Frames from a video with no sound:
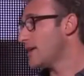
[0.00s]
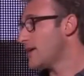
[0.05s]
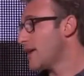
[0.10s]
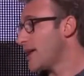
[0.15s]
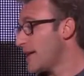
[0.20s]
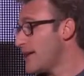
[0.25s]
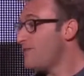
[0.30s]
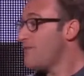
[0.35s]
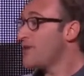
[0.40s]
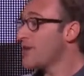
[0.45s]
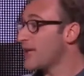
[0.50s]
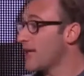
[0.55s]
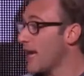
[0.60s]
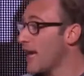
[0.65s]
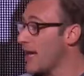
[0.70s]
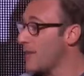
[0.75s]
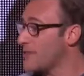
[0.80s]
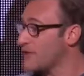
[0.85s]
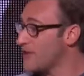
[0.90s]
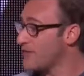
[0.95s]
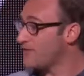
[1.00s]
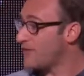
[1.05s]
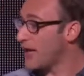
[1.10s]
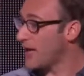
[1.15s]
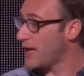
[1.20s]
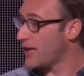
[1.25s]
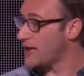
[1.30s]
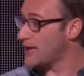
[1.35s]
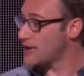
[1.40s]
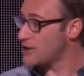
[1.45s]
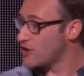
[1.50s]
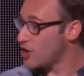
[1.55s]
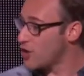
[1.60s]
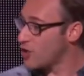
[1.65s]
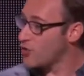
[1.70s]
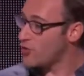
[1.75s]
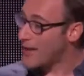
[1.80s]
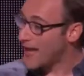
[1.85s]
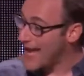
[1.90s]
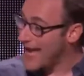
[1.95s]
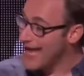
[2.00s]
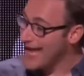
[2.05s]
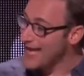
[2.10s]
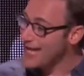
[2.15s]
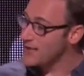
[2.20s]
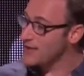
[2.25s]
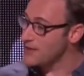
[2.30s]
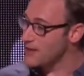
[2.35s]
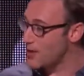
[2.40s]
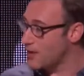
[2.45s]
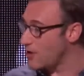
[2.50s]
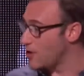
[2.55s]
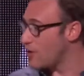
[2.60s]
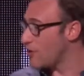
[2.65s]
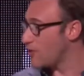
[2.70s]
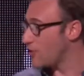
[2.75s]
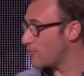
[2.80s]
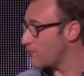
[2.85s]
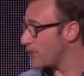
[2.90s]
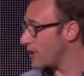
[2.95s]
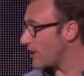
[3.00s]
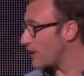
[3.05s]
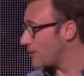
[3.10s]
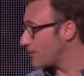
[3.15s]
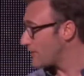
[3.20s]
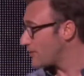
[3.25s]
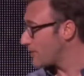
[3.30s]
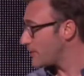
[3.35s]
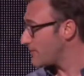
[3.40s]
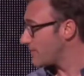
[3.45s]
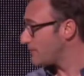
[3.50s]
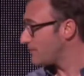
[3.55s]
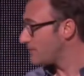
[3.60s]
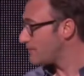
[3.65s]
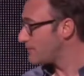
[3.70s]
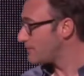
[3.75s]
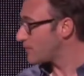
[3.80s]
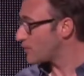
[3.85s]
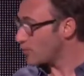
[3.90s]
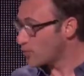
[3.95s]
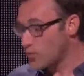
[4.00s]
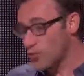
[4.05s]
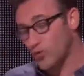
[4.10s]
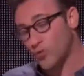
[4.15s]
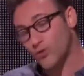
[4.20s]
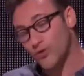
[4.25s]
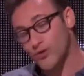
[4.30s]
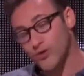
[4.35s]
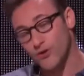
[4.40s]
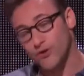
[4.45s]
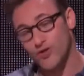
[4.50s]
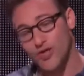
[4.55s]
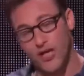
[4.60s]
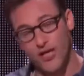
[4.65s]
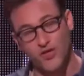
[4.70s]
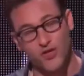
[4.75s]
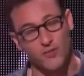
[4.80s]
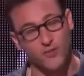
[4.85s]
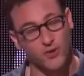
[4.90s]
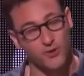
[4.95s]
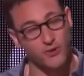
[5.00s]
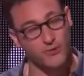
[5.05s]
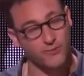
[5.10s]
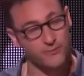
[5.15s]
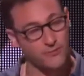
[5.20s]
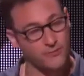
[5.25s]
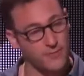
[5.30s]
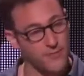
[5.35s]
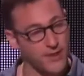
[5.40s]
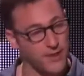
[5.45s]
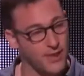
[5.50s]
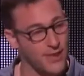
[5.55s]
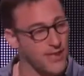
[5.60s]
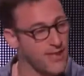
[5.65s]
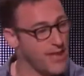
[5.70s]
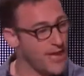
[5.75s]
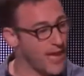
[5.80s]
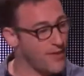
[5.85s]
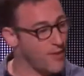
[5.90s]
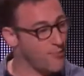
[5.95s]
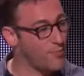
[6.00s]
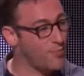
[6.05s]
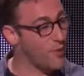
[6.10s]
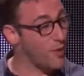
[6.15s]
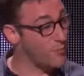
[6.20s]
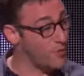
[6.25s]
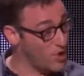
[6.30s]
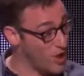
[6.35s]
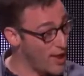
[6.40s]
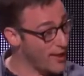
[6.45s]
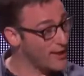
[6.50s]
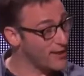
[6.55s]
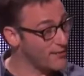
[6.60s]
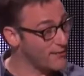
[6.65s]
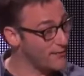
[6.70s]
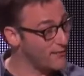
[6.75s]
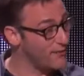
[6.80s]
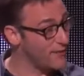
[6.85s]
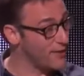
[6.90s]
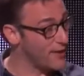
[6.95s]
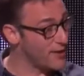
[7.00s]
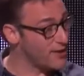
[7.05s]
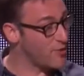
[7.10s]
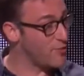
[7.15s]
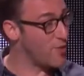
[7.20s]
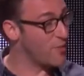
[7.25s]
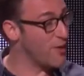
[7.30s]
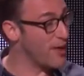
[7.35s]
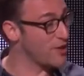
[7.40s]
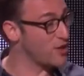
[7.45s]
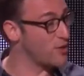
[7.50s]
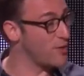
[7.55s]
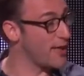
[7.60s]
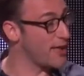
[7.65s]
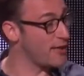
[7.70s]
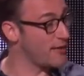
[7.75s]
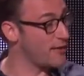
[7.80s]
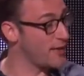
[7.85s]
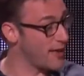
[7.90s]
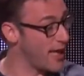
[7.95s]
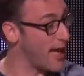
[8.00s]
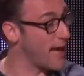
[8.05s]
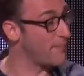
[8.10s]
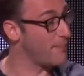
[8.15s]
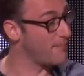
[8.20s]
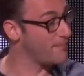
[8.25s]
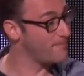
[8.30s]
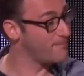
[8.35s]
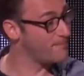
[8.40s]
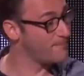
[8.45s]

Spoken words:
An infinite game is defined as known and unknown players. The rules are changeable, and the objective is to perpetuate the game.